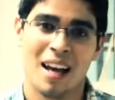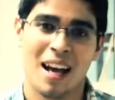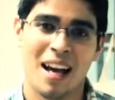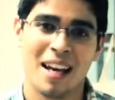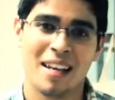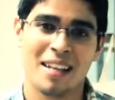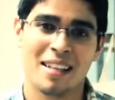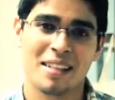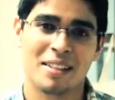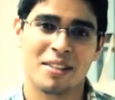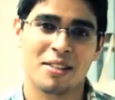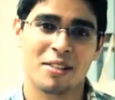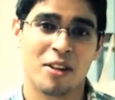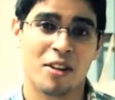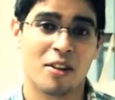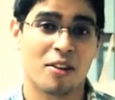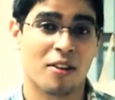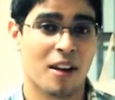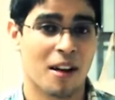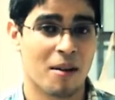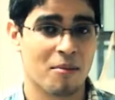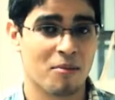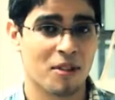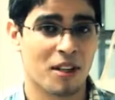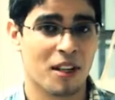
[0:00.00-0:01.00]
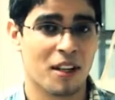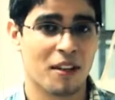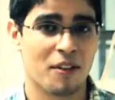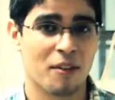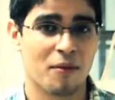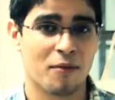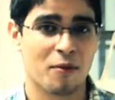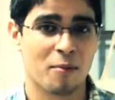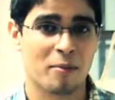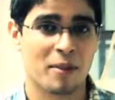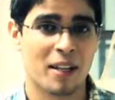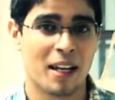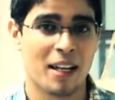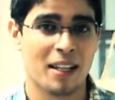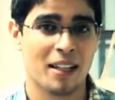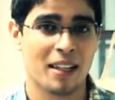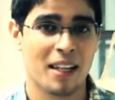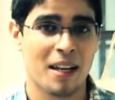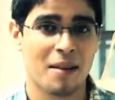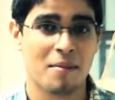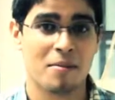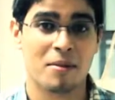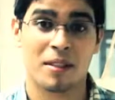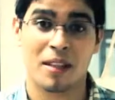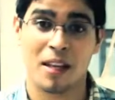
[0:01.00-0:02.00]
Hi Kickstarter, I'm Jonathan from
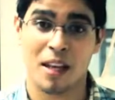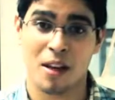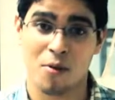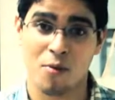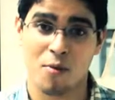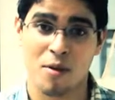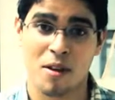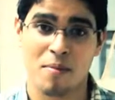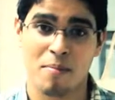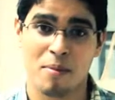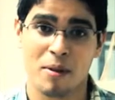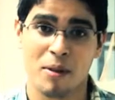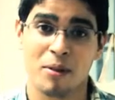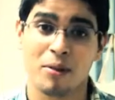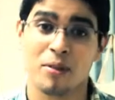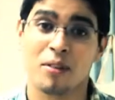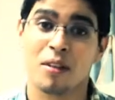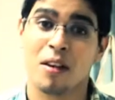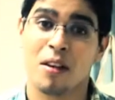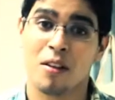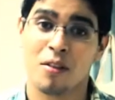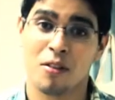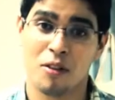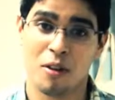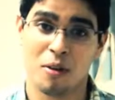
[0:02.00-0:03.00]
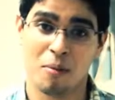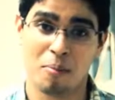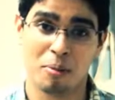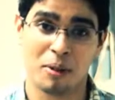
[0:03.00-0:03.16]
Kytelabs and we built the